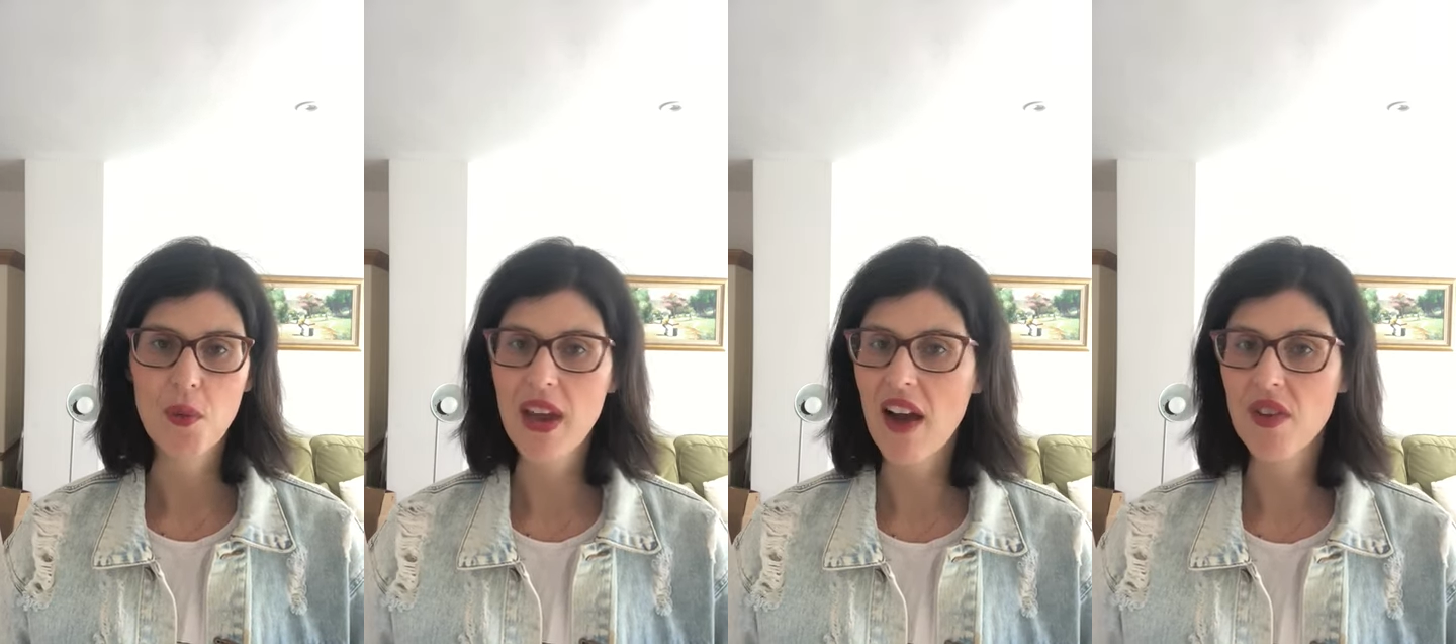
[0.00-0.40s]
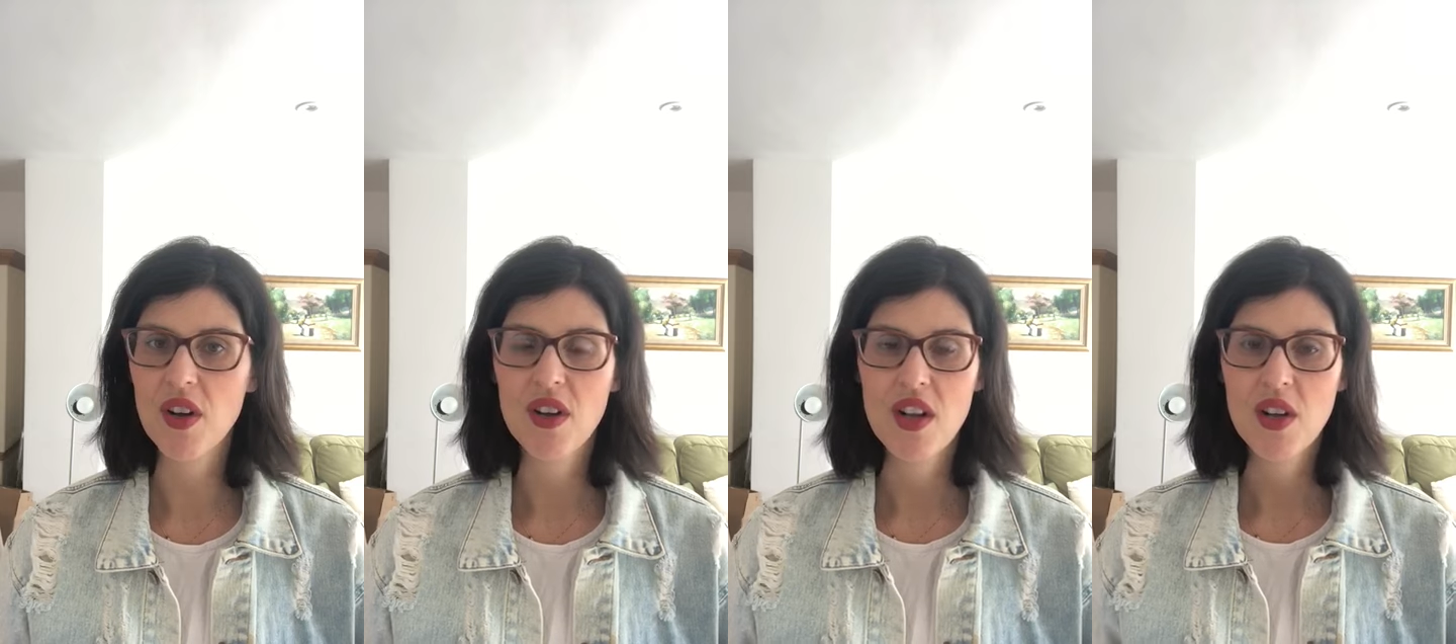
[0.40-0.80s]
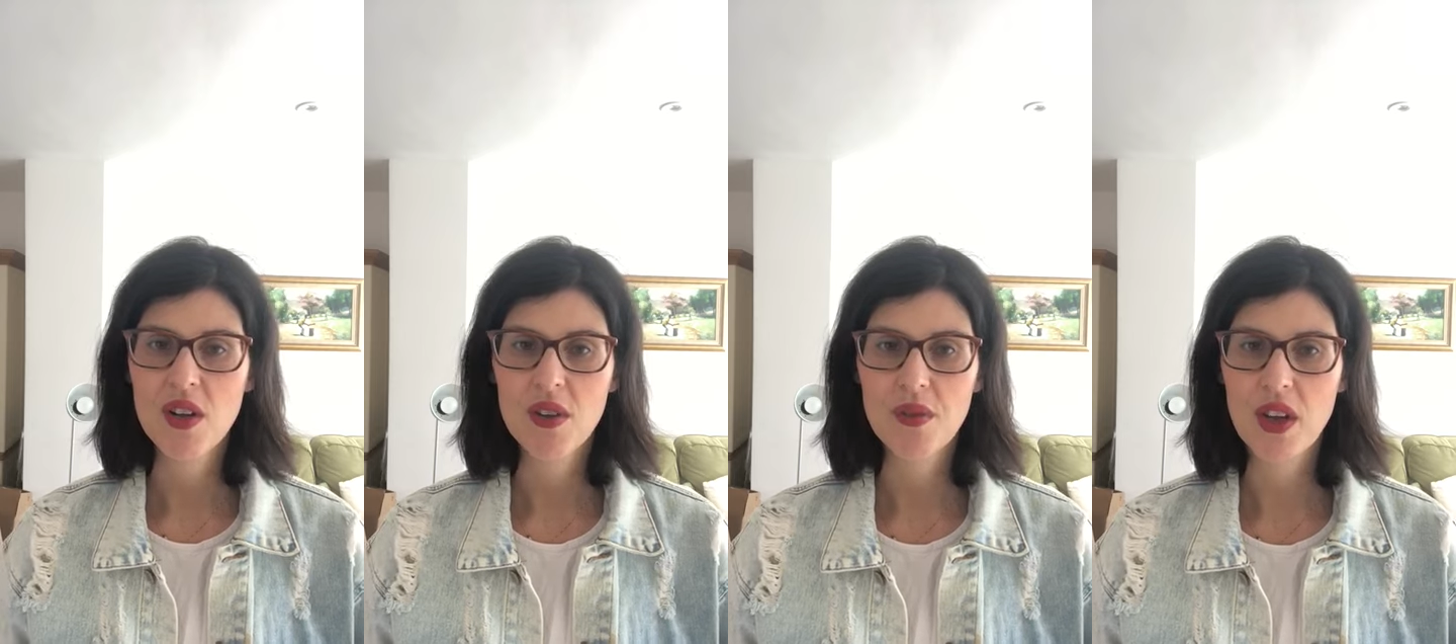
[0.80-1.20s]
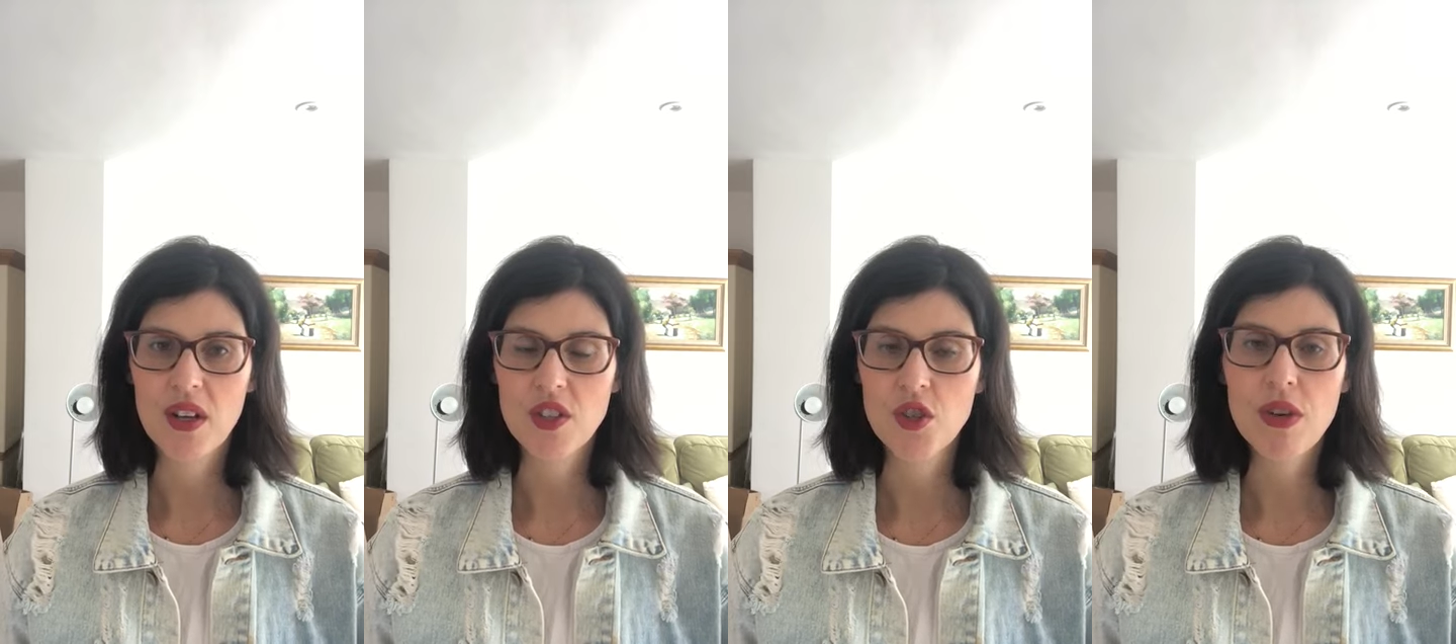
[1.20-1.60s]
We have a
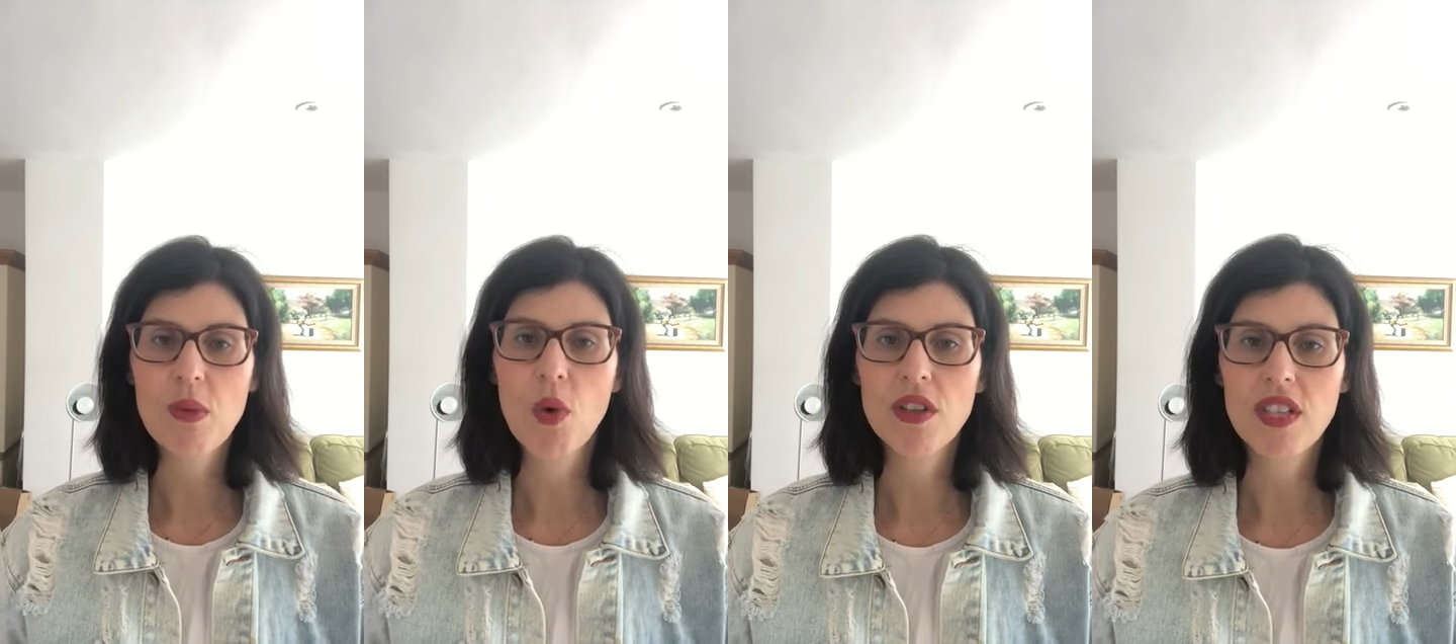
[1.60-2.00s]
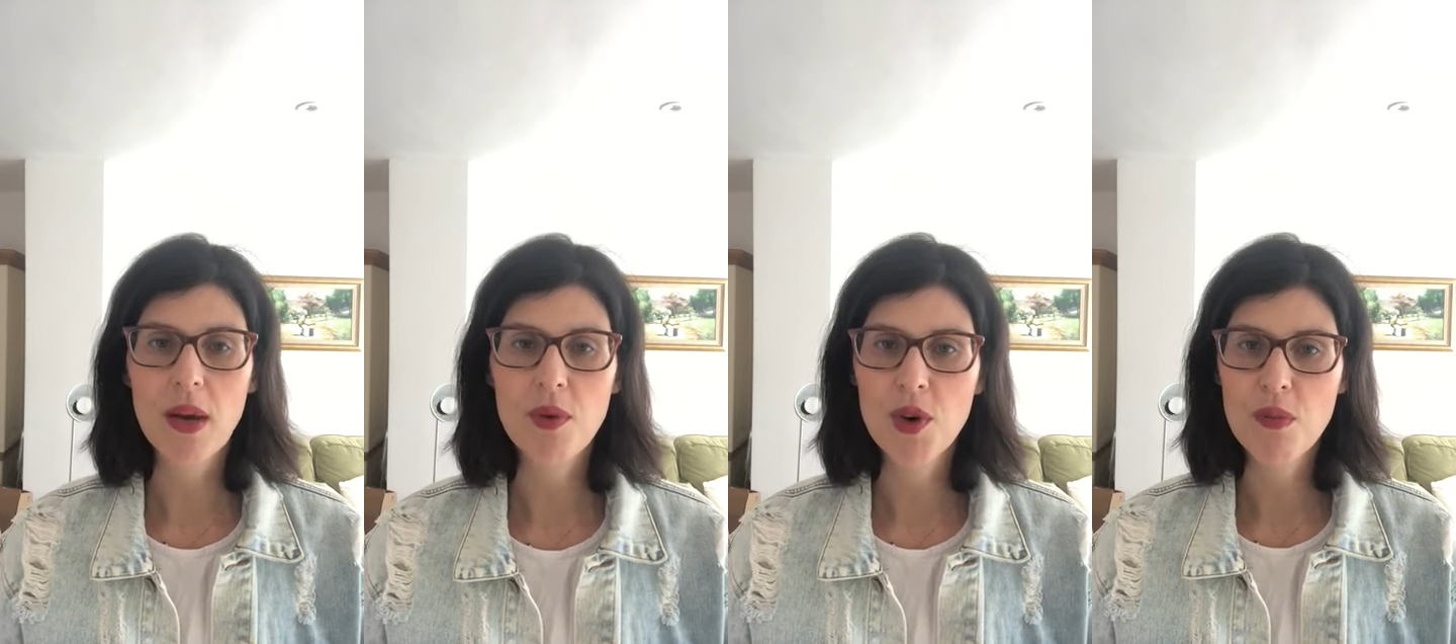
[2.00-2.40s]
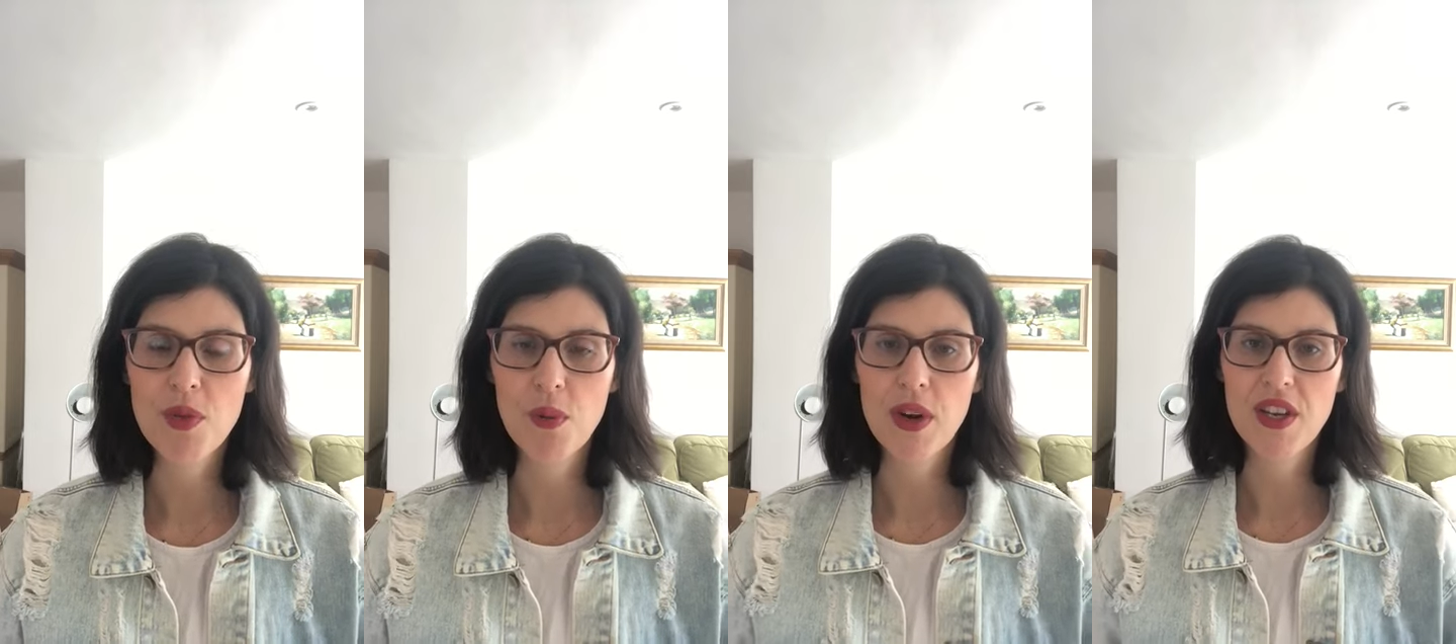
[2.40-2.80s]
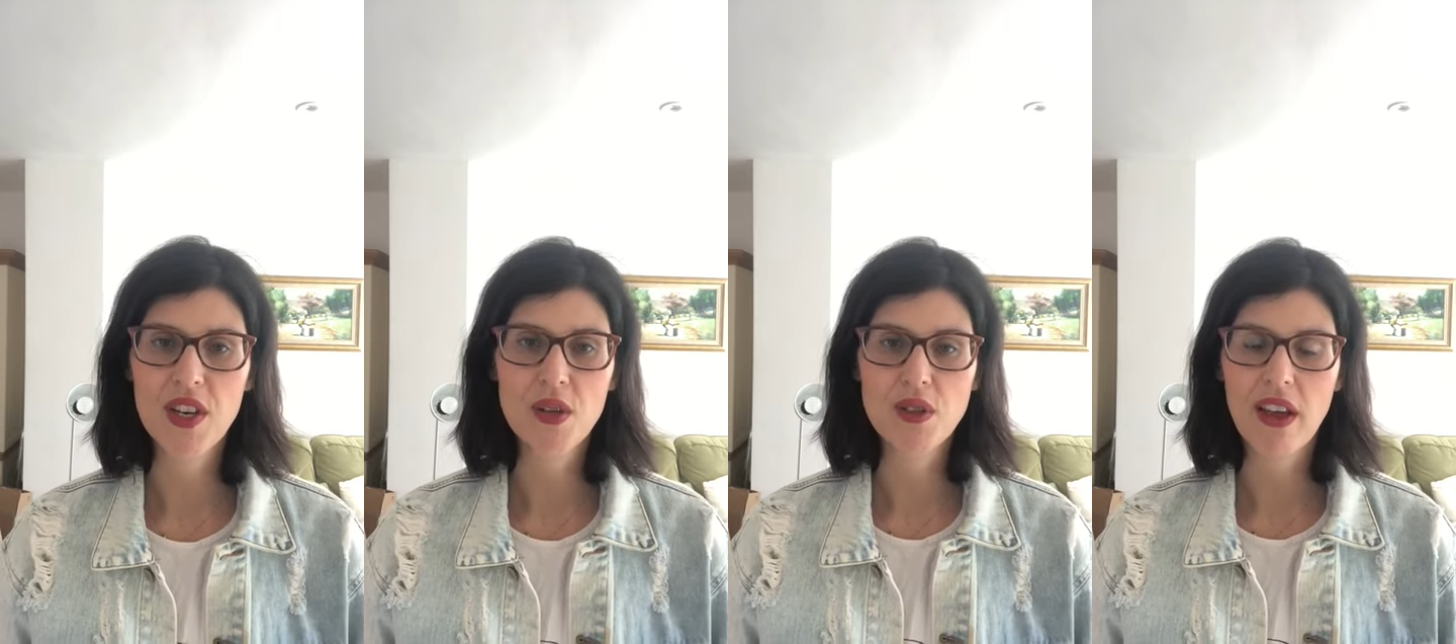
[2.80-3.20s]
street WhatsApp group that we're
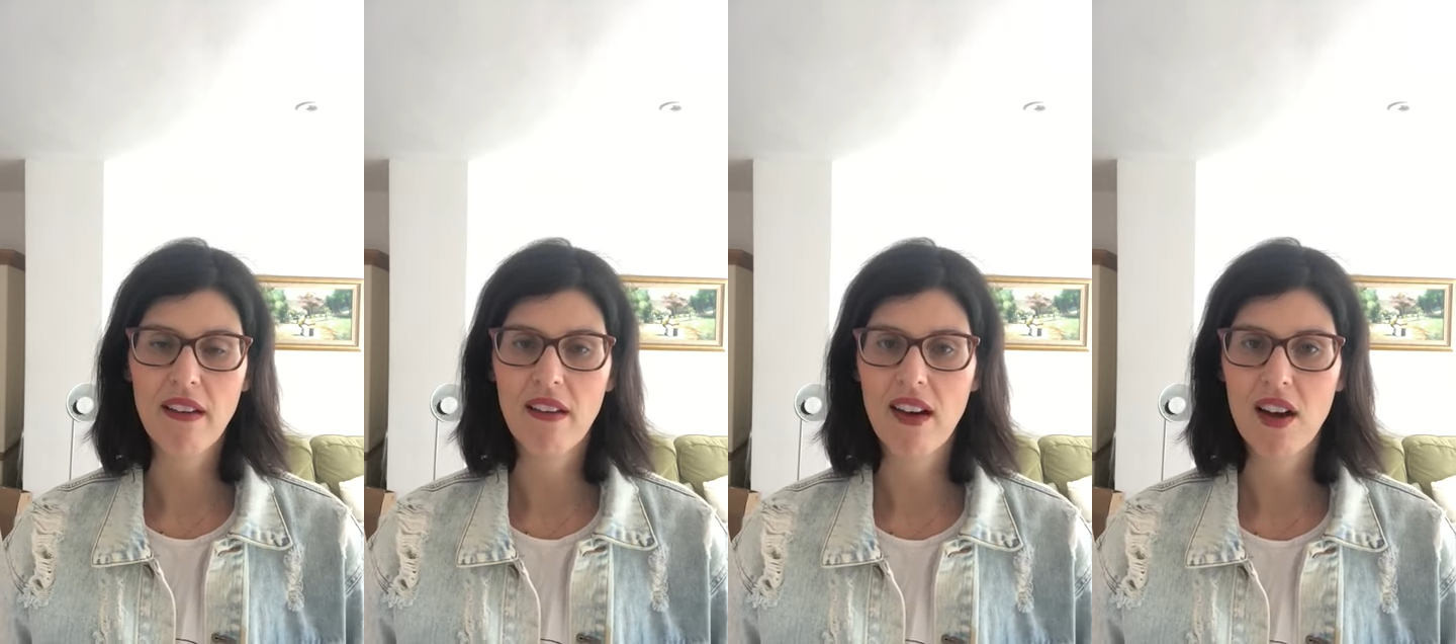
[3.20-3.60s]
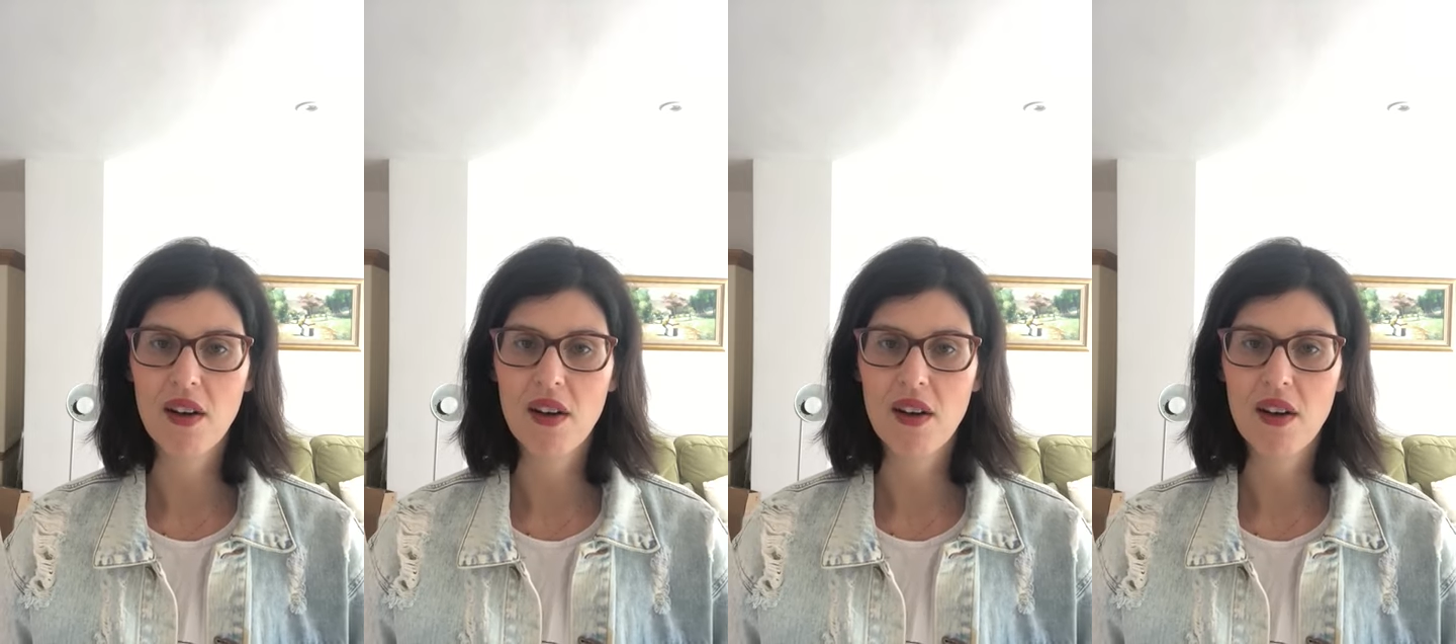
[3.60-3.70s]
using.